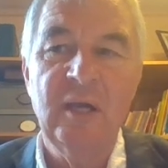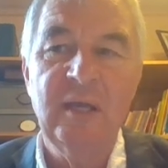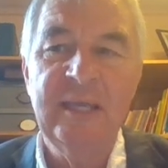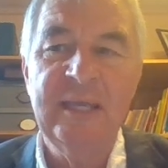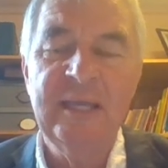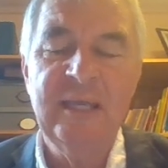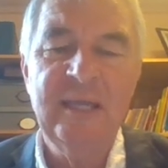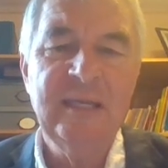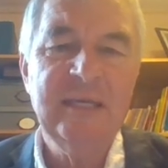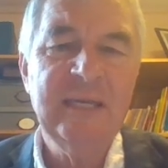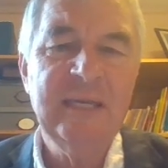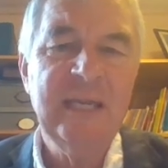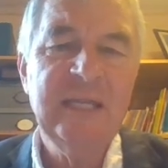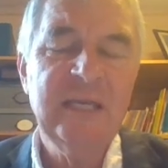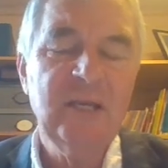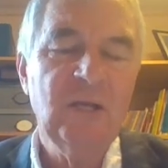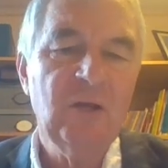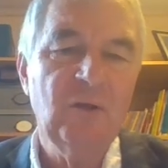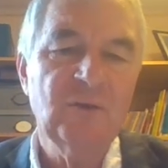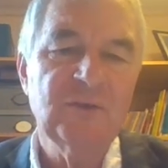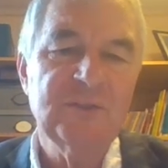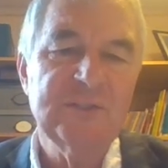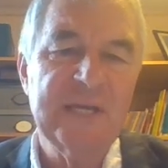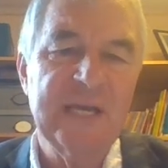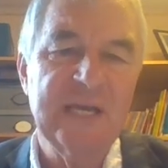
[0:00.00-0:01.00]
in any
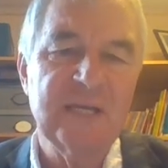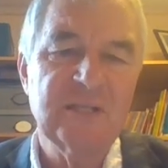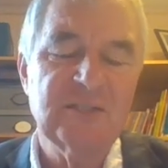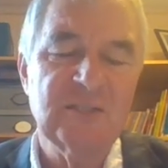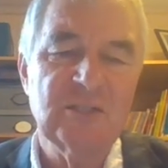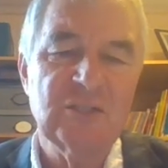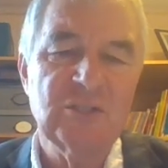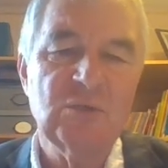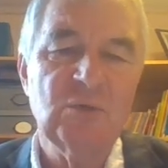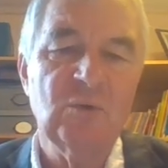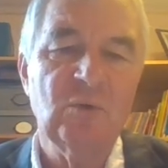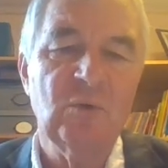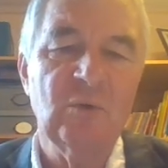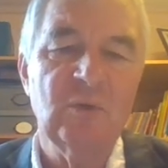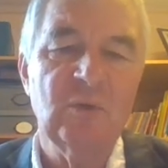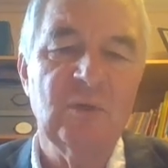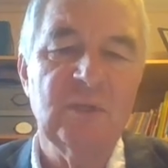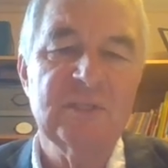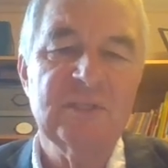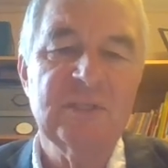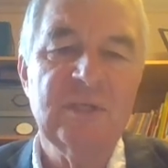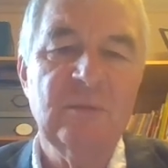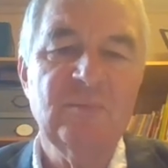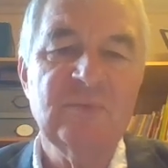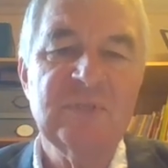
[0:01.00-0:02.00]
context at
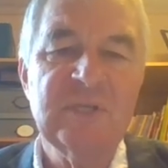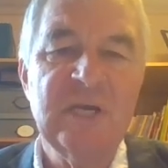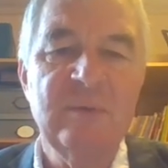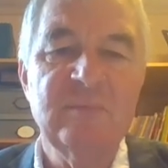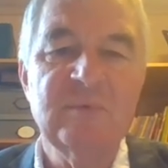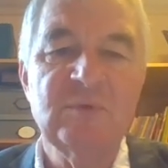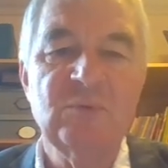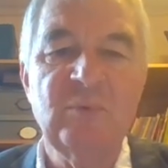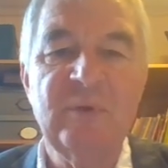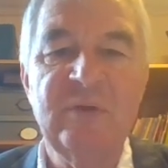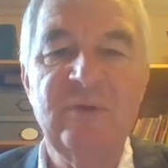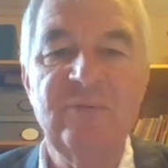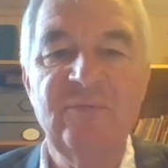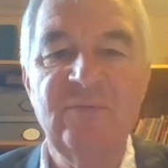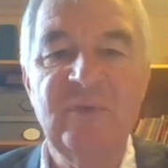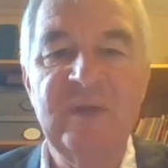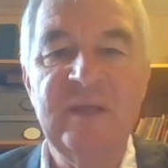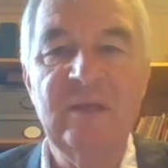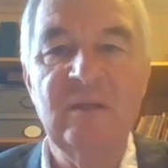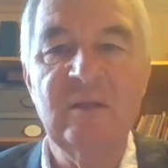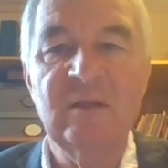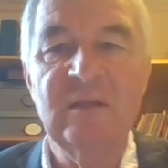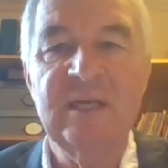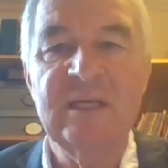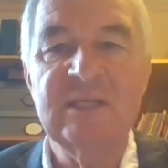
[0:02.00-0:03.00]
all. Sometimes we
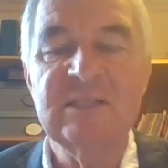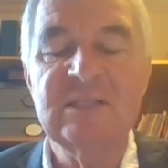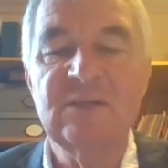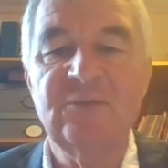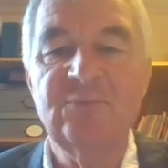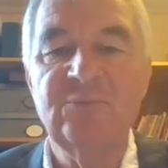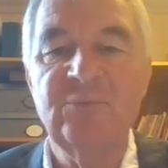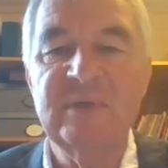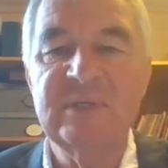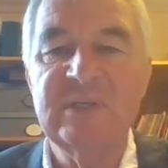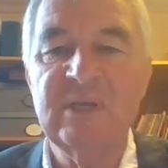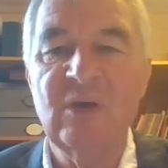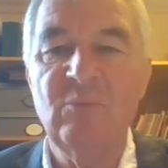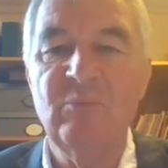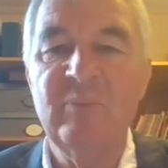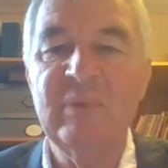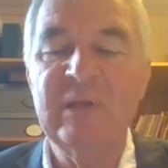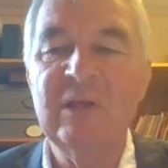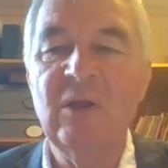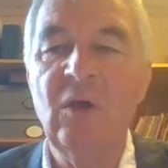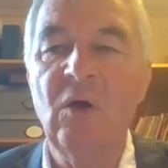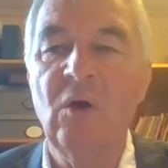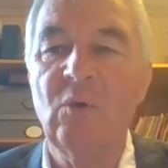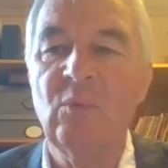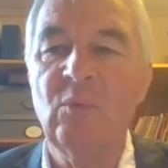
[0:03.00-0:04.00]
feel as if we don't
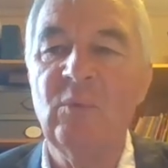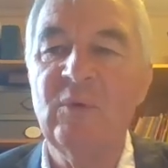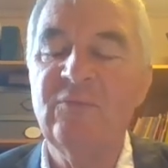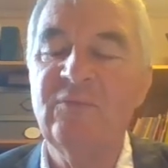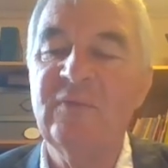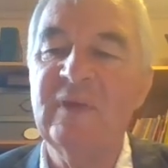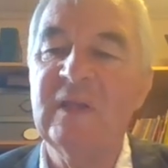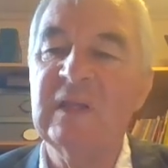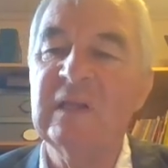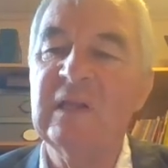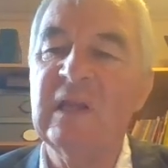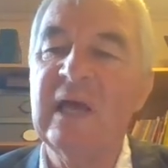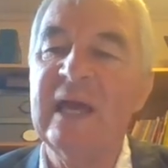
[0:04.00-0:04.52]
belong. We feel